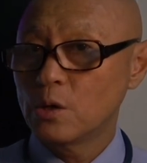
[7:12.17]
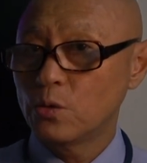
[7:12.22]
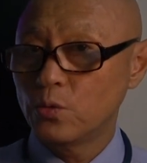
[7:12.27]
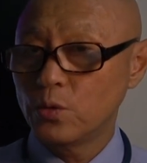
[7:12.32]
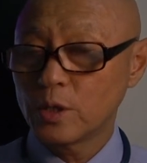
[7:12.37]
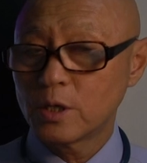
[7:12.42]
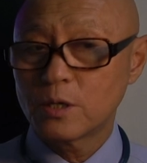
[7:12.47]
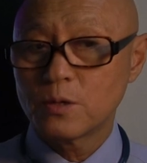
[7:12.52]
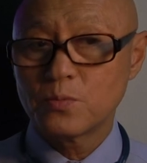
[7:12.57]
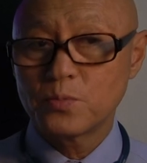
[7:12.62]

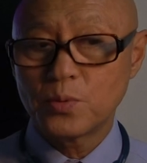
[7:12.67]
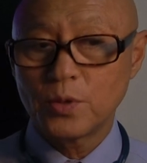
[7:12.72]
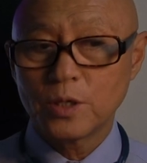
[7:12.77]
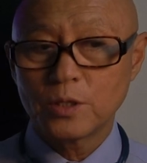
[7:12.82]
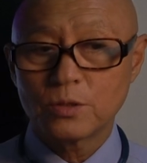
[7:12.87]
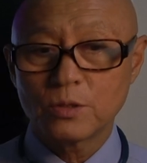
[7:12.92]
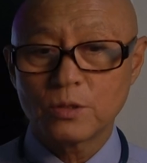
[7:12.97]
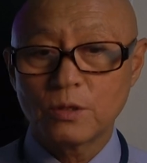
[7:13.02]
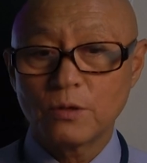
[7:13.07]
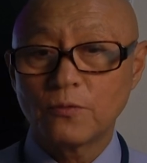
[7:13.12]

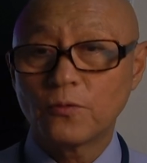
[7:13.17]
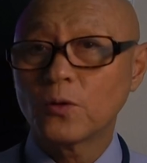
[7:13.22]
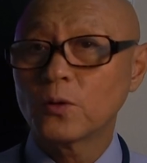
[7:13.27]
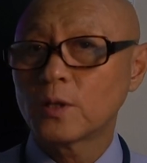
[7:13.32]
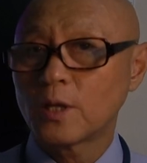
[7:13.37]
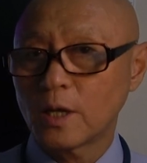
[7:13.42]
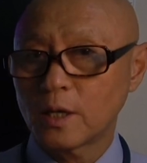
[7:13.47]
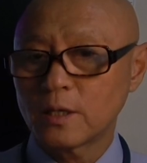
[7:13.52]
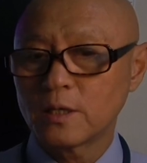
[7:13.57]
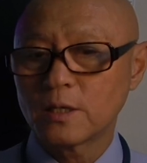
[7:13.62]
recompression for
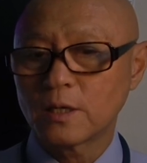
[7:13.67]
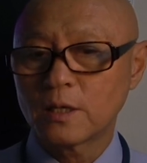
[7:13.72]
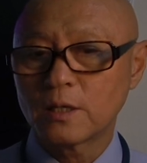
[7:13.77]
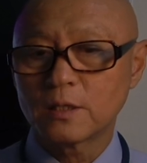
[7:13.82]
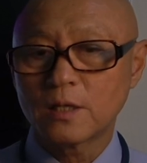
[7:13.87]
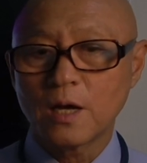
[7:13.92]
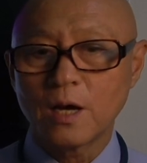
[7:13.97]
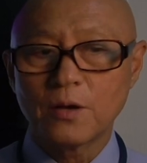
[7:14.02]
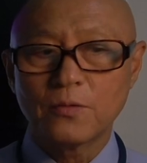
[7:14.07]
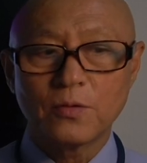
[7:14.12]
technical
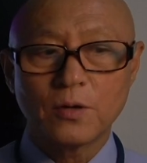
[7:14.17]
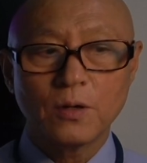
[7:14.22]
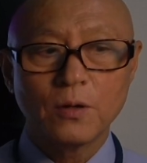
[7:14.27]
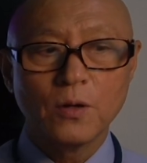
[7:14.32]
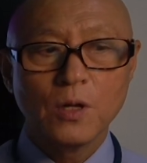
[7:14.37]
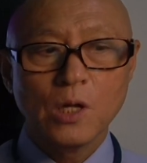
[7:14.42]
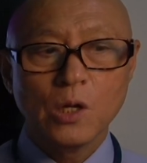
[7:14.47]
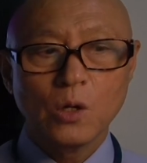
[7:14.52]
diver.